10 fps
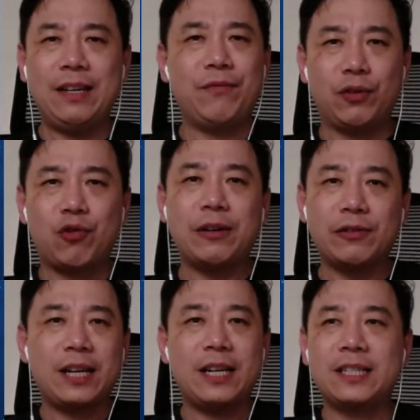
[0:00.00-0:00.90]
you try to
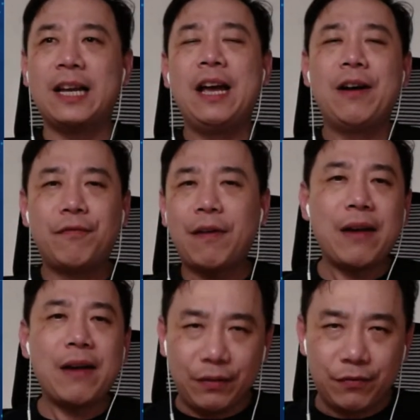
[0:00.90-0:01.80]
test 5
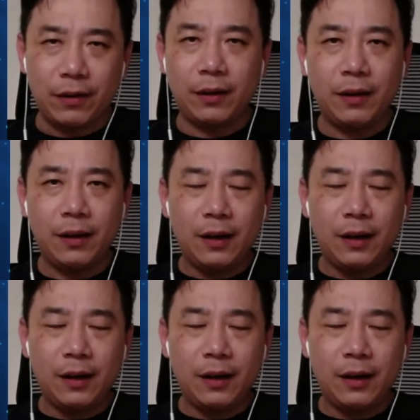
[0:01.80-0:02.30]
different